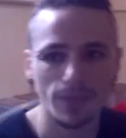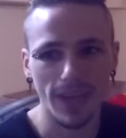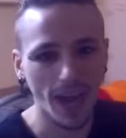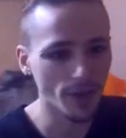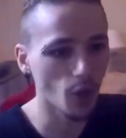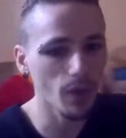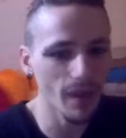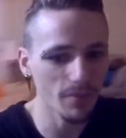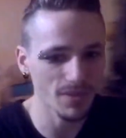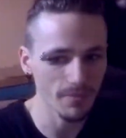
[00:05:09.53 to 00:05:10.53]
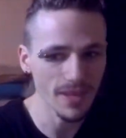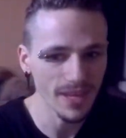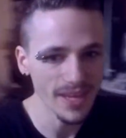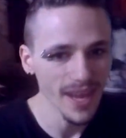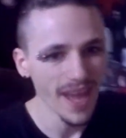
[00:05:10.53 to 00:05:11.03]
Like, I know that was
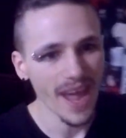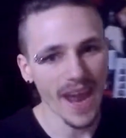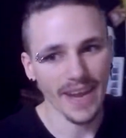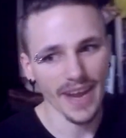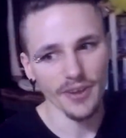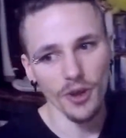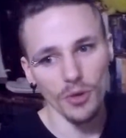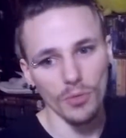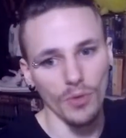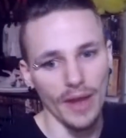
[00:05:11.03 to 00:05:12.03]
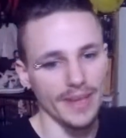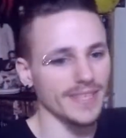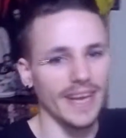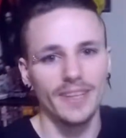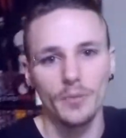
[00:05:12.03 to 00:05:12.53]
me, and I know
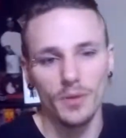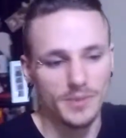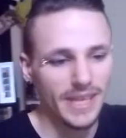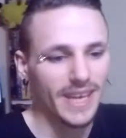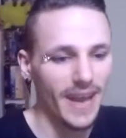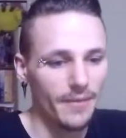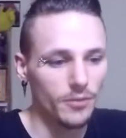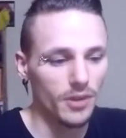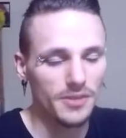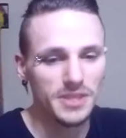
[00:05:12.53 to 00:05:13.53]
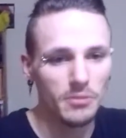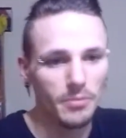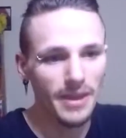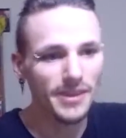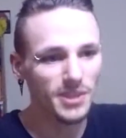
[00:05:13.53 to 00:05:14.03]
exactly what I'm saying, and I have a lot of the same
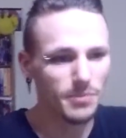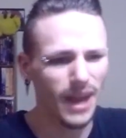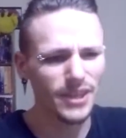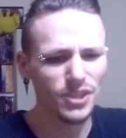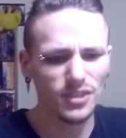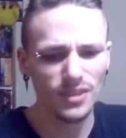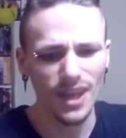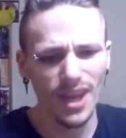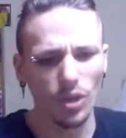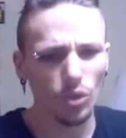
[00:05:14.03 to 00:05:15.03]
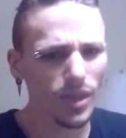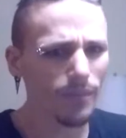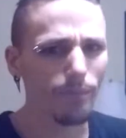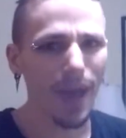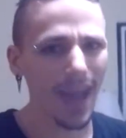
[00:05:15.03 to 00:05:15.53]
opinions, but I just,
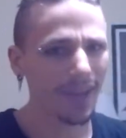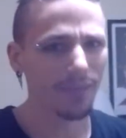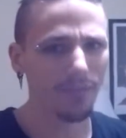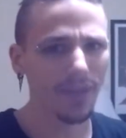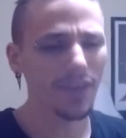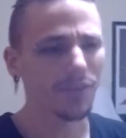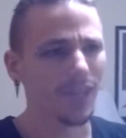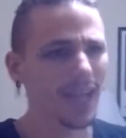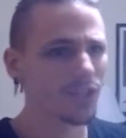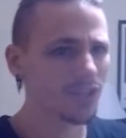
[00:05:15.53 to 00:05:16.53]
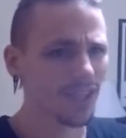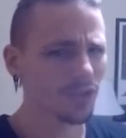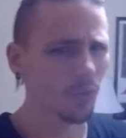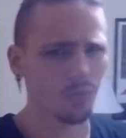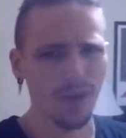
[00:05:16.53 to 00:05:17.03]
looking back in videos, I just like
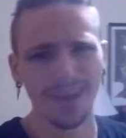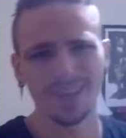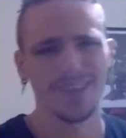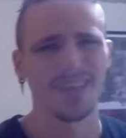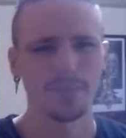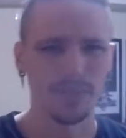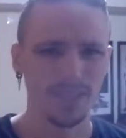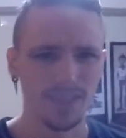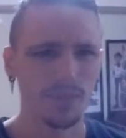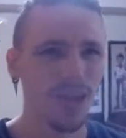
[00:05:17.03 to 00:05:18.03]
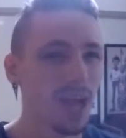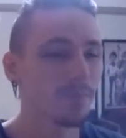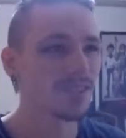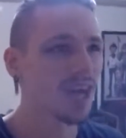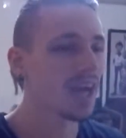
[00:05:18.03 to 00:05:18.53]
don't recognize myself. I'm
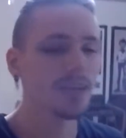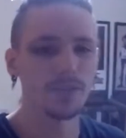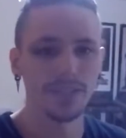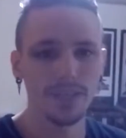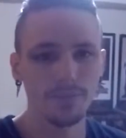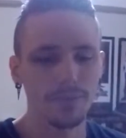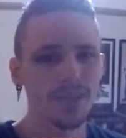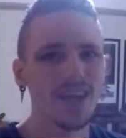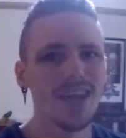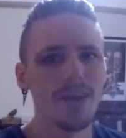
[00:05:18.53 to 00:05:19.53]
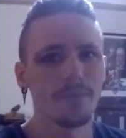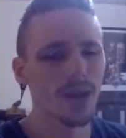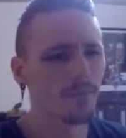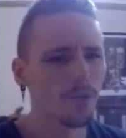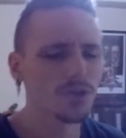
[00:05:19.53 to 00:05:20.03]
entirely different, but
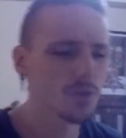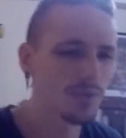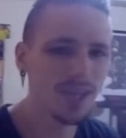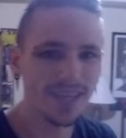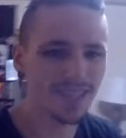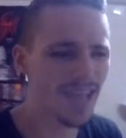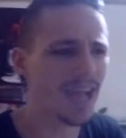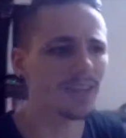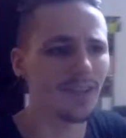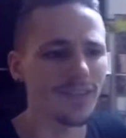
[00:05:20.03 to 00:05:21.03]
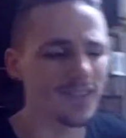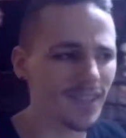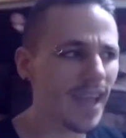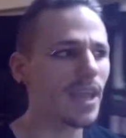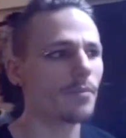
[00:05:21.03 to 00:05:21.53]
I'm also exactly the
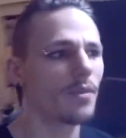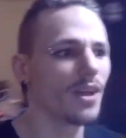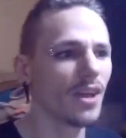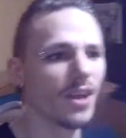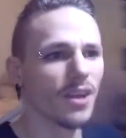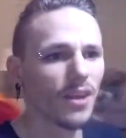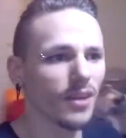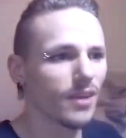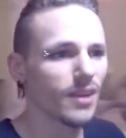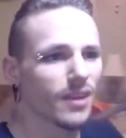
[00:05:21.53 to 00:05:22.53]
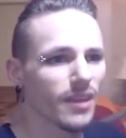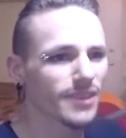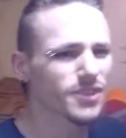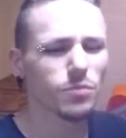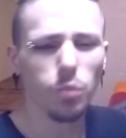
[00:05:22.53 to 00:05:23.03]
same.
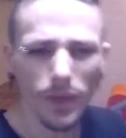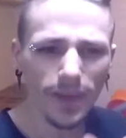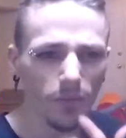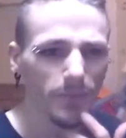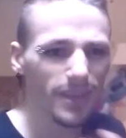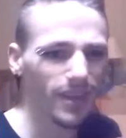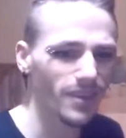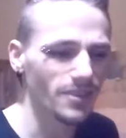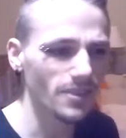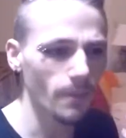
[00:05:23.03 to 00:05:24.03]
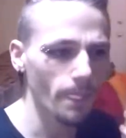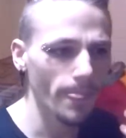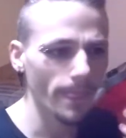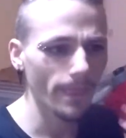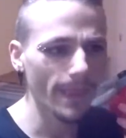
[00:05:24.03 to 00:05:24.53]
It's weird because
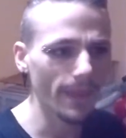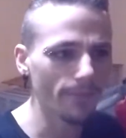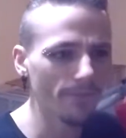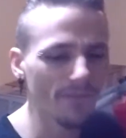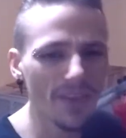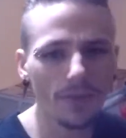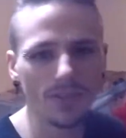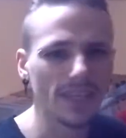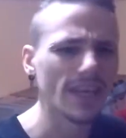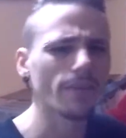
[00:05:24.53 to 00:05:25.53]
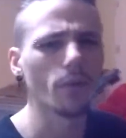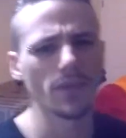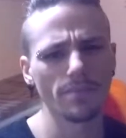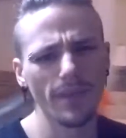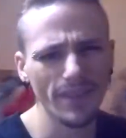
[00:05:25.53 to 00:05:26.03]
it feels like I've
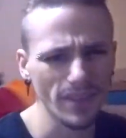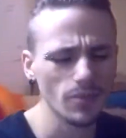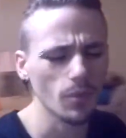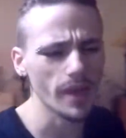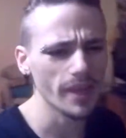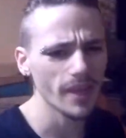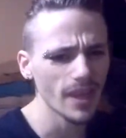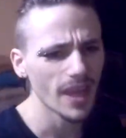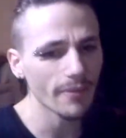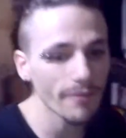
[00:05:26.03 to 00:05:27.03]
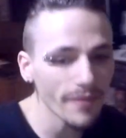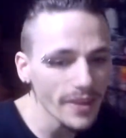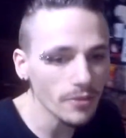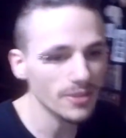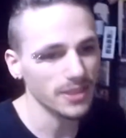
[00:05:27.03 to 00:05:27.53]
always been this way. It
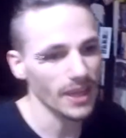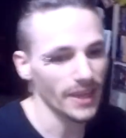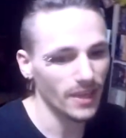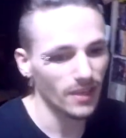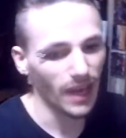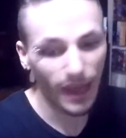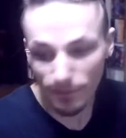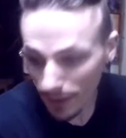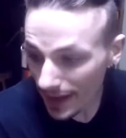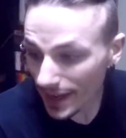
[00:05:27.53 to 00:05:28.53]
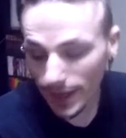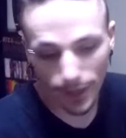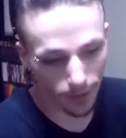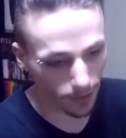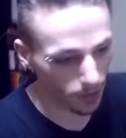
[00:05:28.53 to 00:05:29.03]
feels like I've been
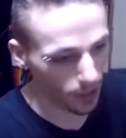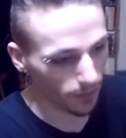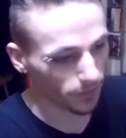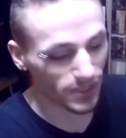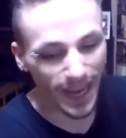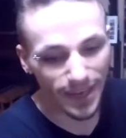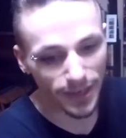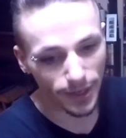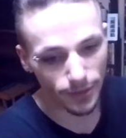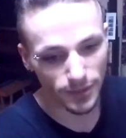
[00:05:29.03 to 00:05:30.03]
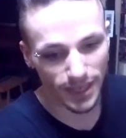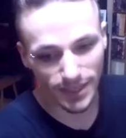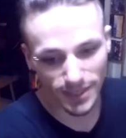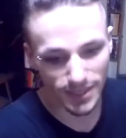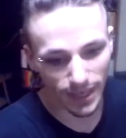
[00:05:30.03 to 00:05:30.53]
here for 10 years
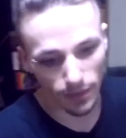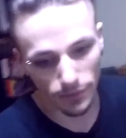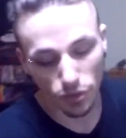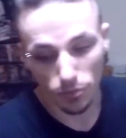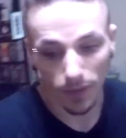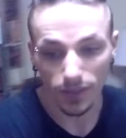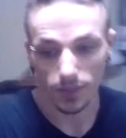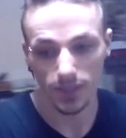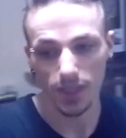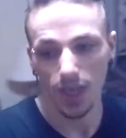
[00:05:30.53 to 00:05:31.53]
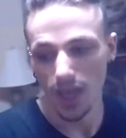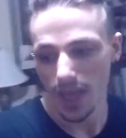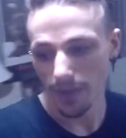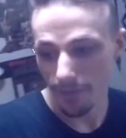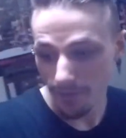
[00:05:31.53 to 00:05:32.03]
instead of 2 months.
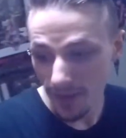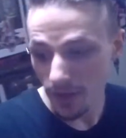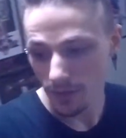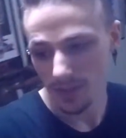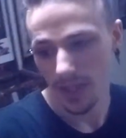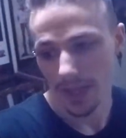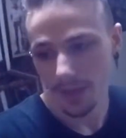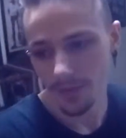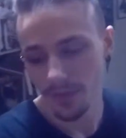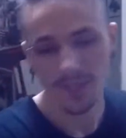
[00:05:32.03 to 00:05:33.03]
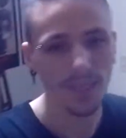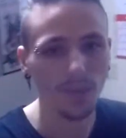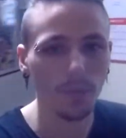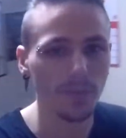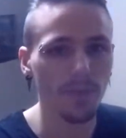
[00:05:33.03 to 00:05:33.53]
It feels like this has
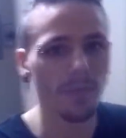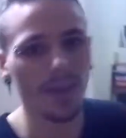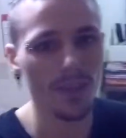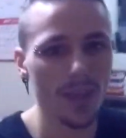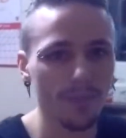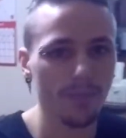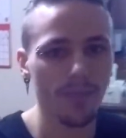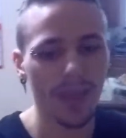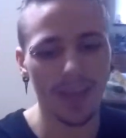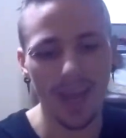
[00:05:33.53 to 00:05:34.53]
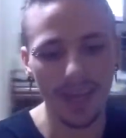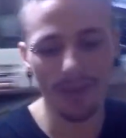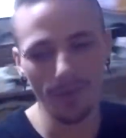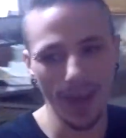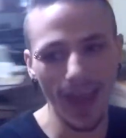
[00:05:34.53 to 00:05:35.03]
always been my life, and I
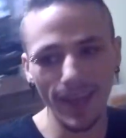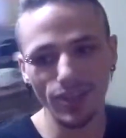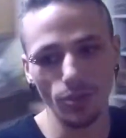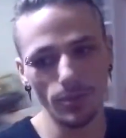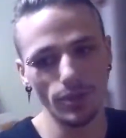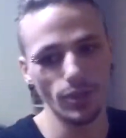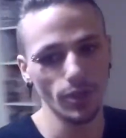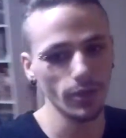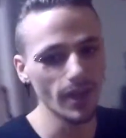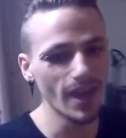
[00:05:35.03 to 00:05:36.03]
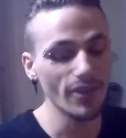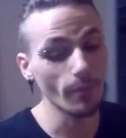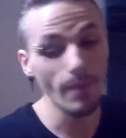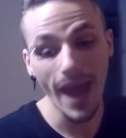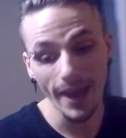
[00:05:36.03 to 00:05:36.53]
never had to endure the
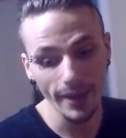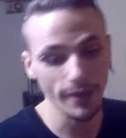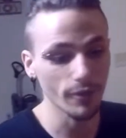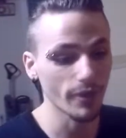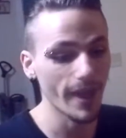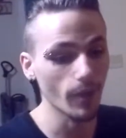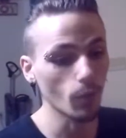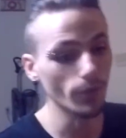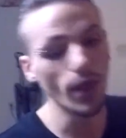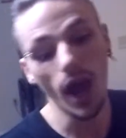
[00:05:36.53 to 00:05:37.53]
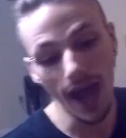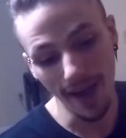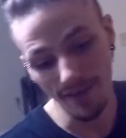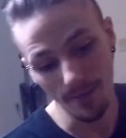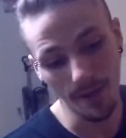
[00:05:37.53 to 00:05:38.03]
bad internet, or not
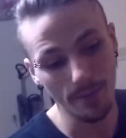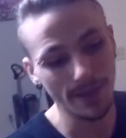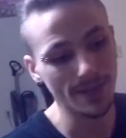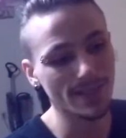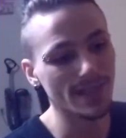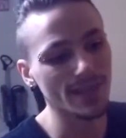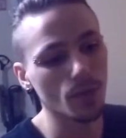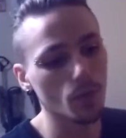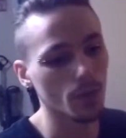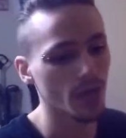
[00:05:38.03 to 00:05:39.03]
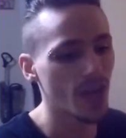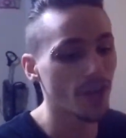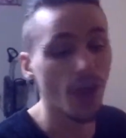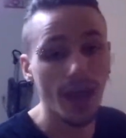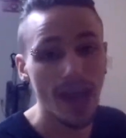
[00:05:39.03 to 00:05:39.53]
having my PC, or
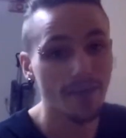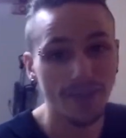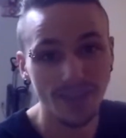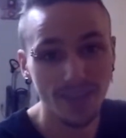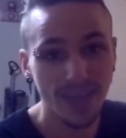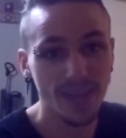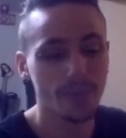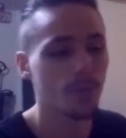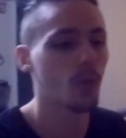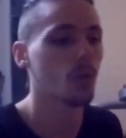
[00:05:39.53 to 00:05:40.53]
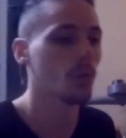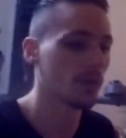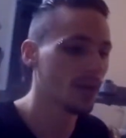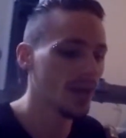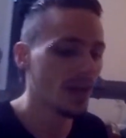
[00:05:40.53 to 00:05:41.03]
not having Sam,
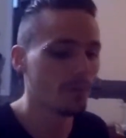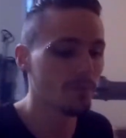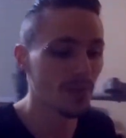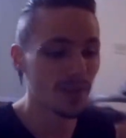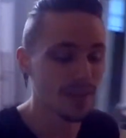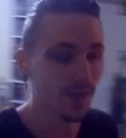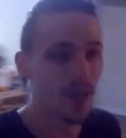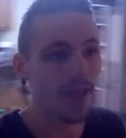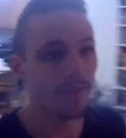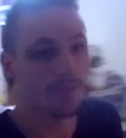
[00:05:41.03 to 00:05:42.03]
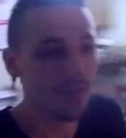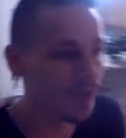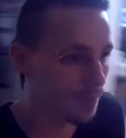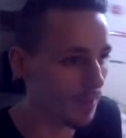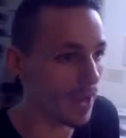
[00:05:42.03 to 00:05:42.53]
or being at
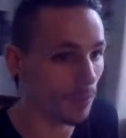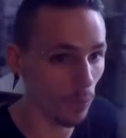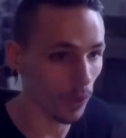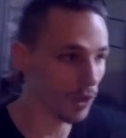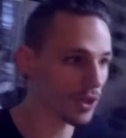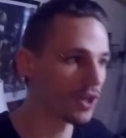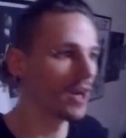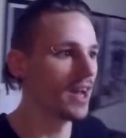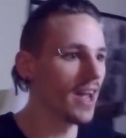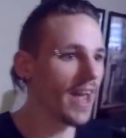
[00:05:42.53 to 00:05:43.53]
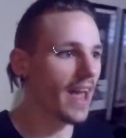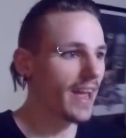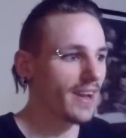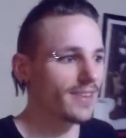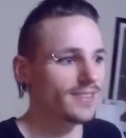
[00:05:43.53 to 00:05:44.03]
my work
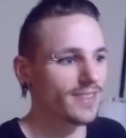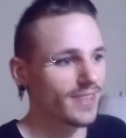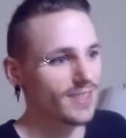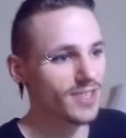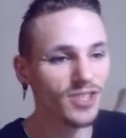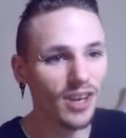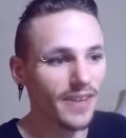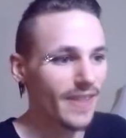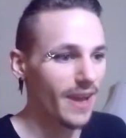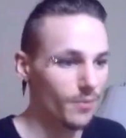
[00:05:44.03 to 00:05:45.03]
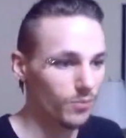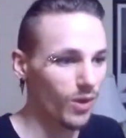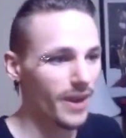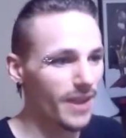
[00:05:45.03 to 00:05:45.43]
and stuck in that rut.